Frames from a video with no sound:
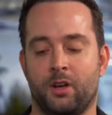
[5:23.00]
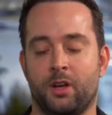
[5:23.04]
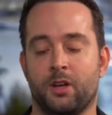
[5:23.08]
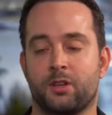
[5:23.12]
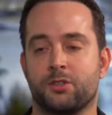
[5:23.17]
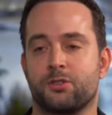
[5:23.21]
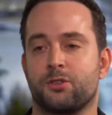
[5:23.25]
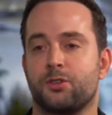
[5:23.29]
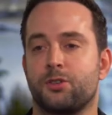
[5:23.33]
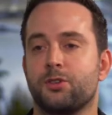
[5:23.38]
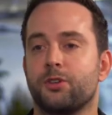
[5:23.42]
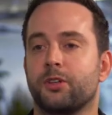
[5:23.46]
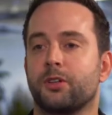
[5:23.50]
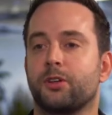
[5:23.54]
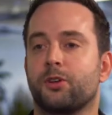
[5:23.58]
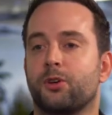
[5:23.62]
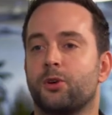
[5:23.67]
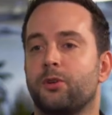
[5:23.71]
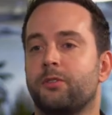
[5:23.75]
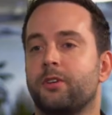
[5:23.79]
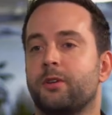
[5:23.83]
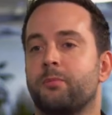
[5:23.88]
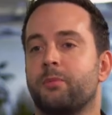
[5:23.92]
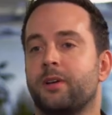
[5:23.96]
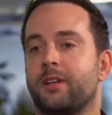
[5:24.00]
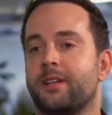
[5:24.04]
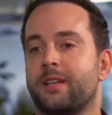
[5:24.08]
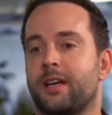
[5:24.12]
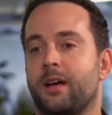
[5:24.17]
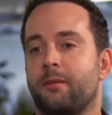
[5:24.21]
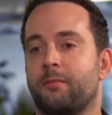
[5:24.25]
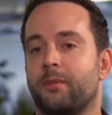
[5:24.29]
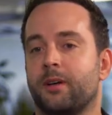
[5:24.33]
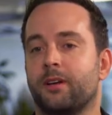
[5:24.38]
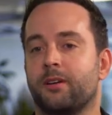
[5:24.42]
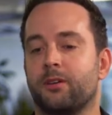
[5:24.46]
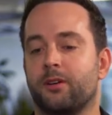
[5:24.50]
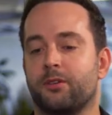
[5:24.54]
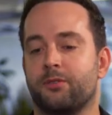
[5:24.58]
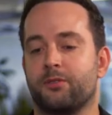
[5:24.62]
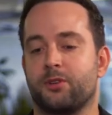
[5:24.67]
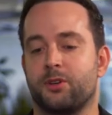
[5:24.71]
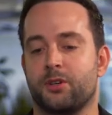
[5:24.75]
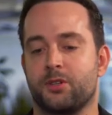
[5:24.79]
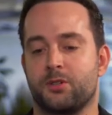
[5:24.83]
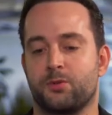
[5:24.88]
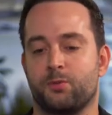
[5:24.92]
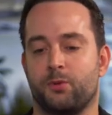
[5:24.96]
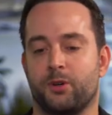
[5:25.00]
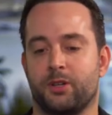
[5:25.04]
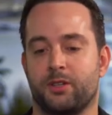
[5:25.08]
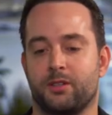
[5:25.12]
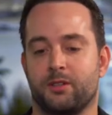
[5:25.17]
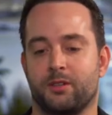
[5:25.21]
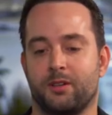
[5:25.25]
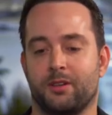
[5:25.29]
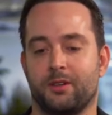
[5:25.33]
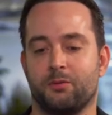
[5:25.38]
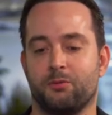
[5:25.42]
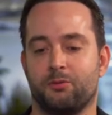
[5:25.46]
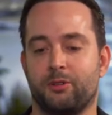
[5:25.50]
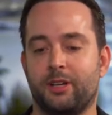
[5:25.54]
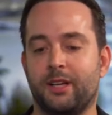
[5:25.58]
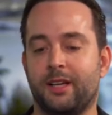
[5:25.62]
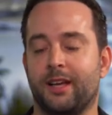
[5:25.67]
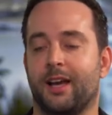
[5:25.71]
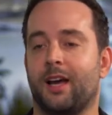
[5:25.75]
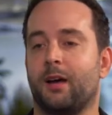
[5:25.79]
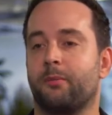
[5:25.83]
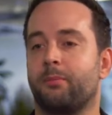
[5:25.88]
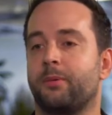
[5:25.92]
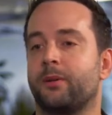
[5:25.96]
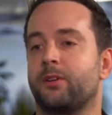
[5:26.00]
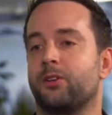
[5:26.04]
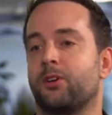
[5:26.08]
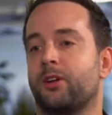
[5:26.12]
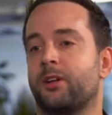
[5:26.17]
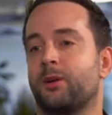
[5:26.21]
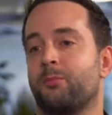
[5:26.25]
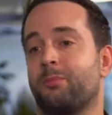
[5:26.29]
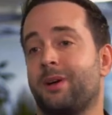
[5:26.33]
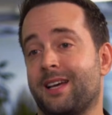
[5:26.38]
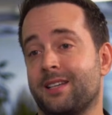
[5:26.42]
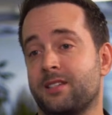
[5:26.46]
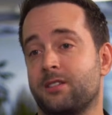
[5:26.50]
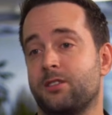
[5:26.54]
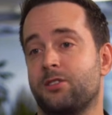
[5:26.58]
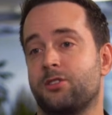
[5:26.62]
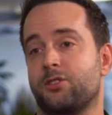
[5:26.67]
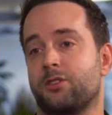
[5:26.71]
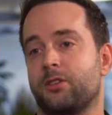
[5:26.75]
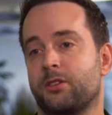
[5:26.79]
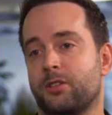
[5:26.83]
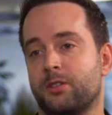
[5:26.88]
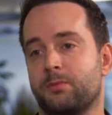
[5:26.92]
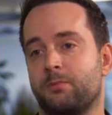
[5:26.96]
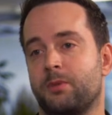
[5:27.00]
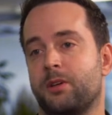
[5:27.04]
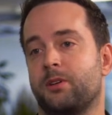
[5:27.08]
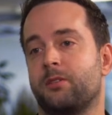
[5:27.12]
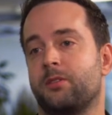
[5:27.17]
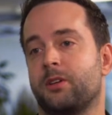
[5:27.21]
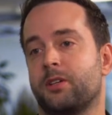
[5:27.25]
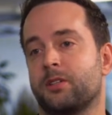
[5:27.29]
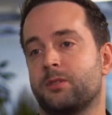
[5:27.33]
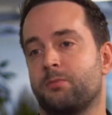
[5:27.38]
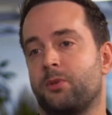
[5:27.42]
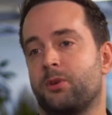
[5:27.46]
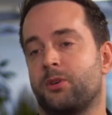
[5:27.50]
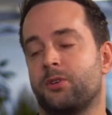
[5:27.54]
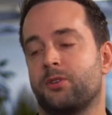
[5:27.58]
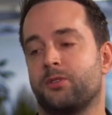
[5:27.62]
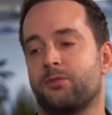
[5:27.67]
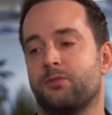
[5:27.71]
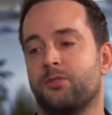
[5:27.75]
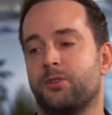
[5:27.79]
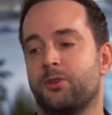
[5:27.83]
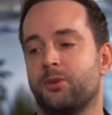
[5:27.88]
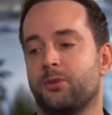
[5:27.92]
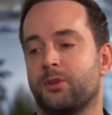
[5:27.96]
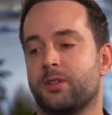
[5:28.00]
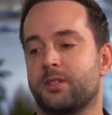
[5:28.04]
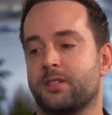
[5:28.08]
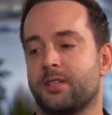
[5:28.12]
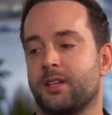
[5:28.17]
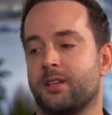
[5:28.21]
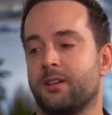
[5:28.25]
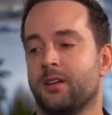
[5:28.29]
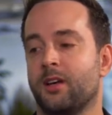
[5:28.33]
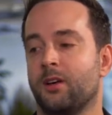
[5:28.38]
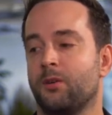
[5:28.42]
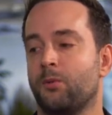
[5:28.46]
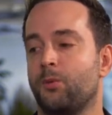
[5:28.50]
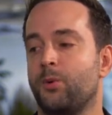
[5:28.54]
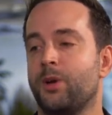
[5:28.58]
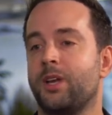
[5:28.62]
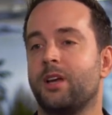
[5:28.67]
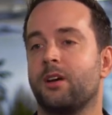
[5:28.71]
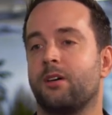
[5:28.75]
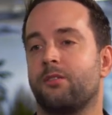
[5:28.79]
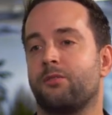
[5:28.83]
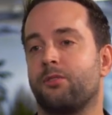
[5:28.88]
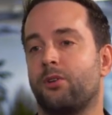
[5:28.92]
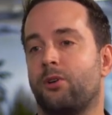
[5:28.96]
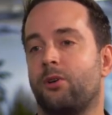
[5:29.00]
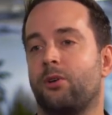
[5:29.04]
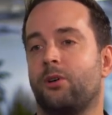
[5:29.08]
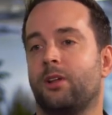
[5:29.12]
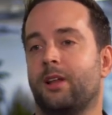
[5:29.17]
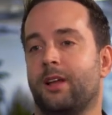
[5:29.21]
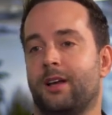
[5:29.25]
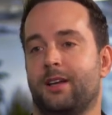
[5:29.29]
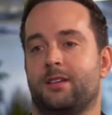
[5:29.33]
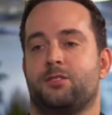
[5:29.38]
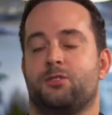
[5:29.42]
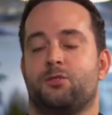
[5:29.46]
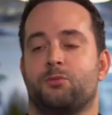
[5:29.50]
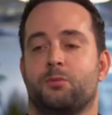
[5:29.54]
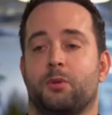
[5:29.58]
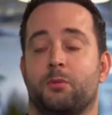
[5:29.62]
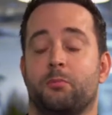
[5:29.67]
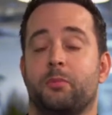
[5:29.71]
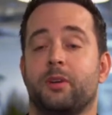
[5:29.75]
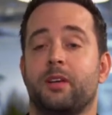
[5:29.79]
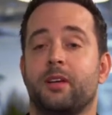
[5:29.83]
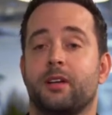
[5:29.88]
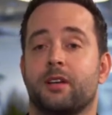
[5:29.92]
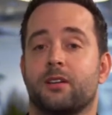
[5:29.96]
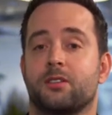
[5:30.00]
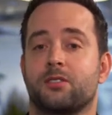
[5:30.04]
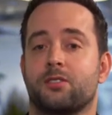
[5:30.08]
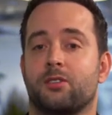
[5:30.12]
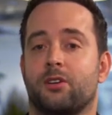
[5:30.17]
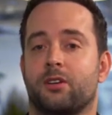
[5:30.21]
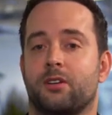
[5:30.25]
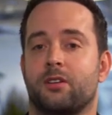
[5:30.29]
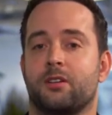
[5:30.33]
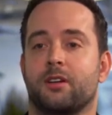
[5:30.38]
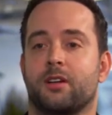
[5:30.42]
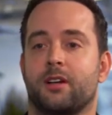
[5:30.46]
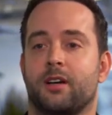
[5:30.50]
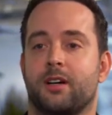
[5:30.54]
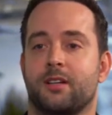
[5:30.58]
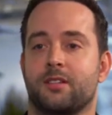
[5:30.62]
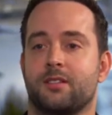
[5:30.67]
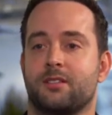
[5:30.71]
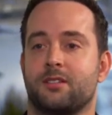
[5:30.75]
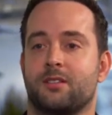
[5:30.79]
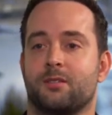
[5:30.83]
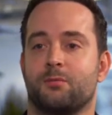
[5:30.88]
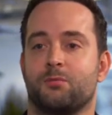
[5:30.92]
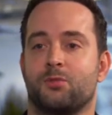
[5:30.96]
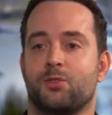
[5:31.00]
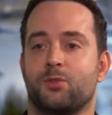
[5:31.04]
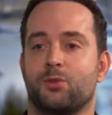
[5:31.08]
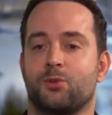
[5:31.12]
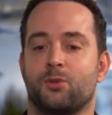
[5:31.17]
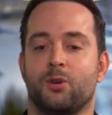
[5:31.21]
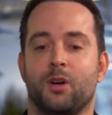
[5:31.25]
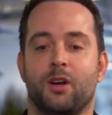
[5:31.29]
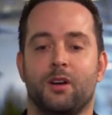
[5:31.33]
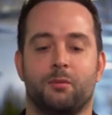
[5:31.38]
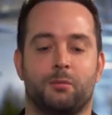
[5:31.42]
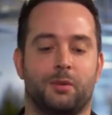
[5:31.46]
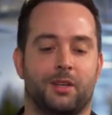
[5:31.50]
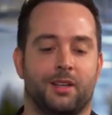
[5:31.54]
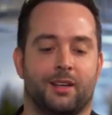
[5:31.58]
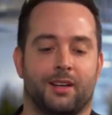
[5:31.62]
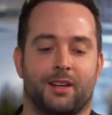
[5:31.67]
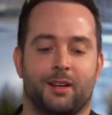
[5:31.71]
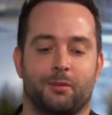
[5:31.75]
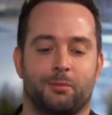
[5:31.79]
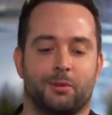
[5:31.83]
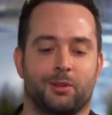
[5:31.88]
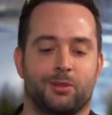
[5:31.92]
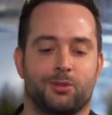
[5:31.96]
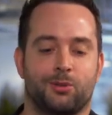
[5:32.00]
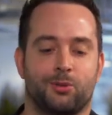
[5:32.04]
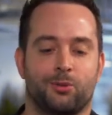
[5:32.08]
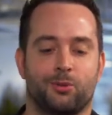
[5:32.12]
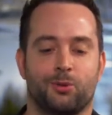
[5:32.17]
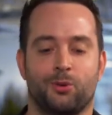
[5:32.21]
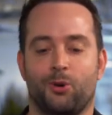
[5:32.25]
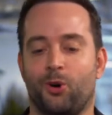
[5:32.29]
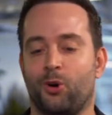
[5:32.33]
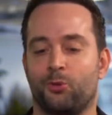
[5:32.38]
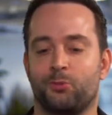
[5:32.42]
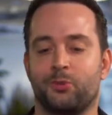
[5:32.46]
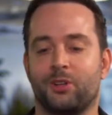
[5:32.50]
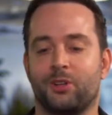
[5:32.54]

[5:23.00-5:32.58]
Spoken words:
So during the COVID pandemic, of course, what really happened on a passenger experience point of view is that we have all, as human beings, gotten accustomed to being able to home